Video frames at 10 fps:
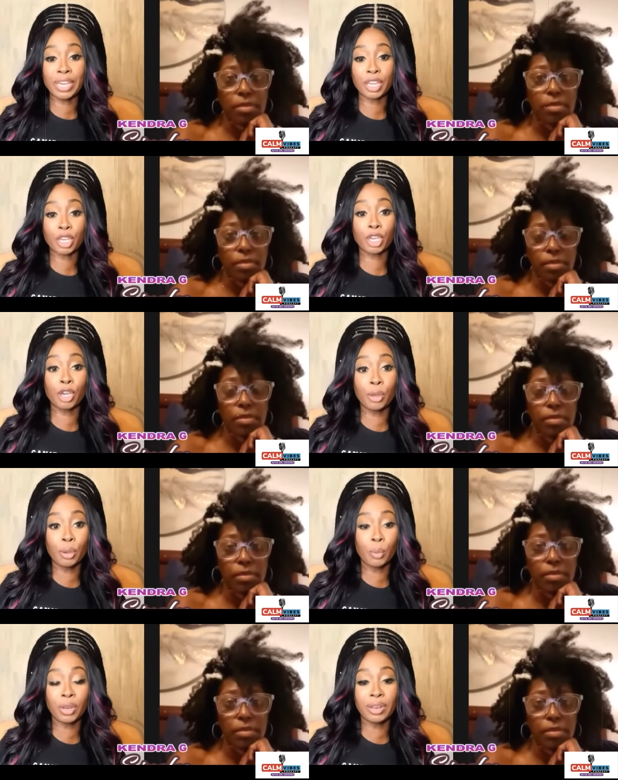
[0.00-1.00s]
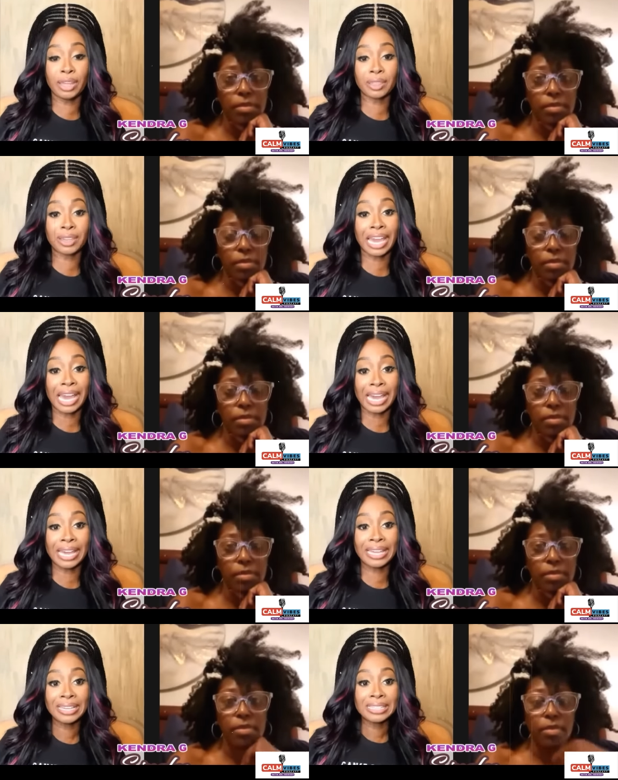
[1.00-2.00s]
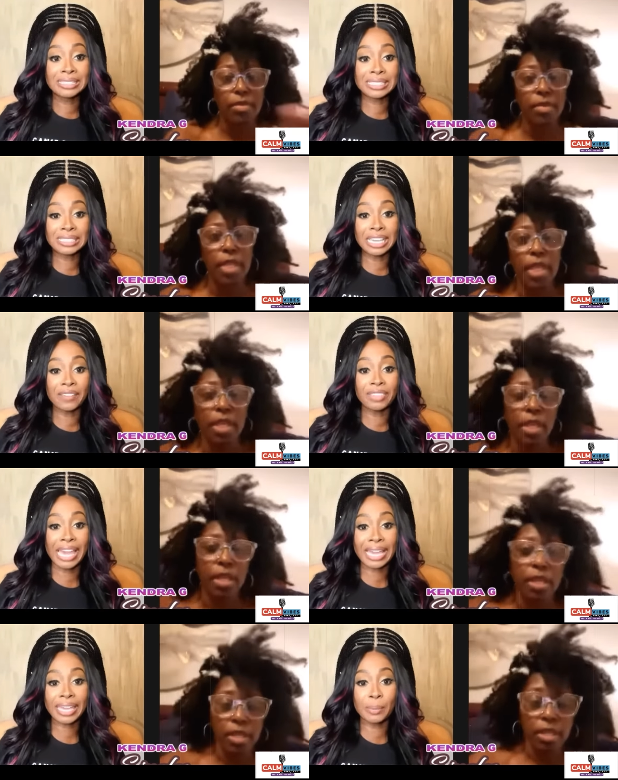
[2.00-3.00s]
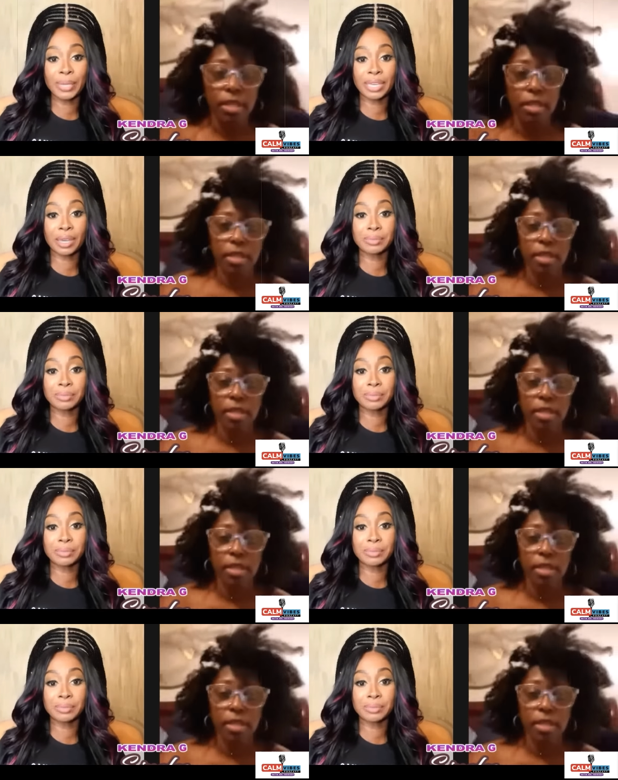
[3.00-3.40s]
Speaker 1: in queue with another guy to see if that can become